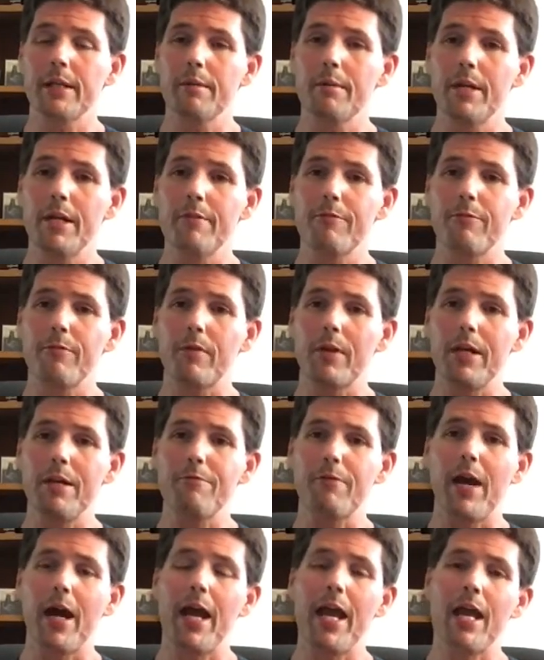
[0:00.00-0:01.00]
If
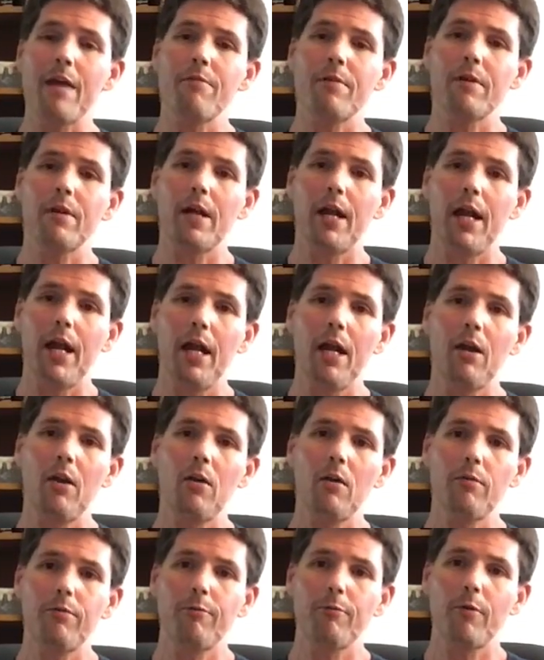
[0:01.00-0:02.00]
I have an
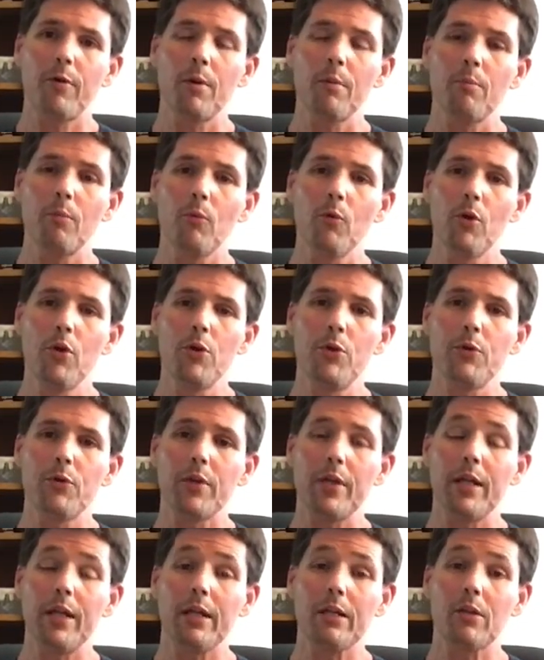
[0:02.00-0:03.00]
heir from Ruth
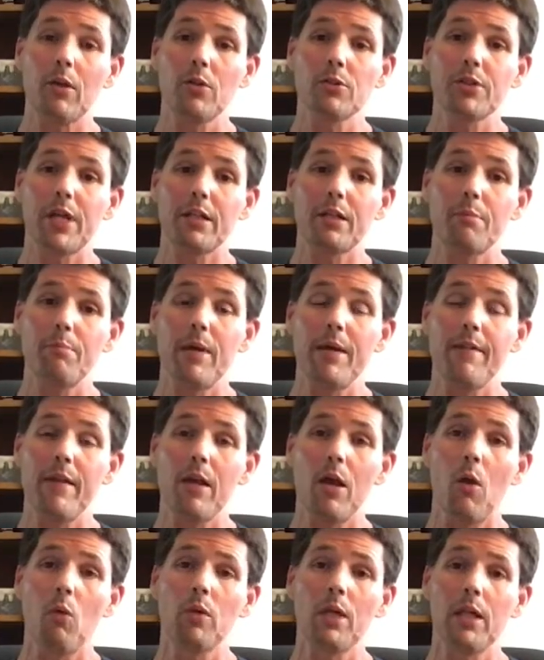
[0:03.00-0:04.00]
and it turns out to be
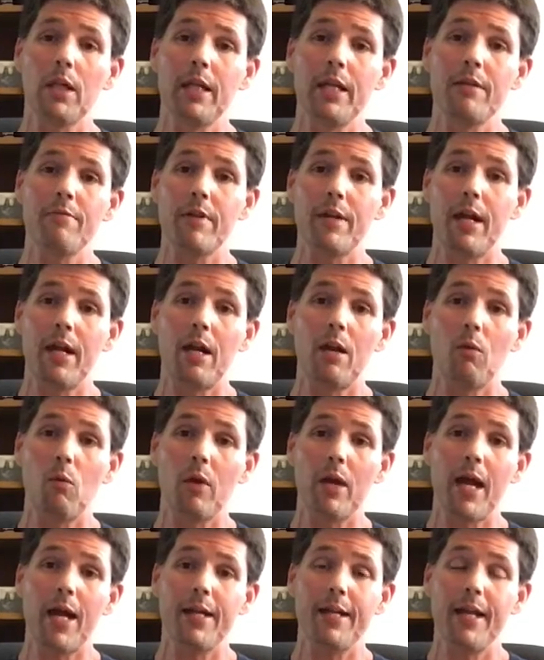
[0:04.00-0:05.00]
the only living heir
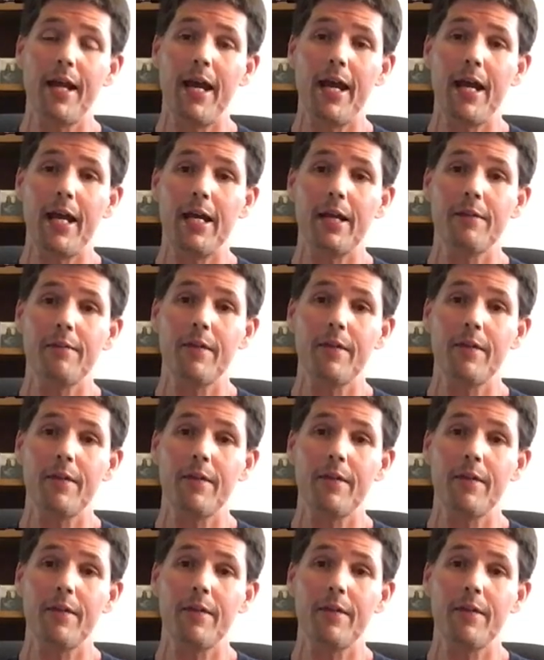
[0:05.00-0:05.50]
when I die,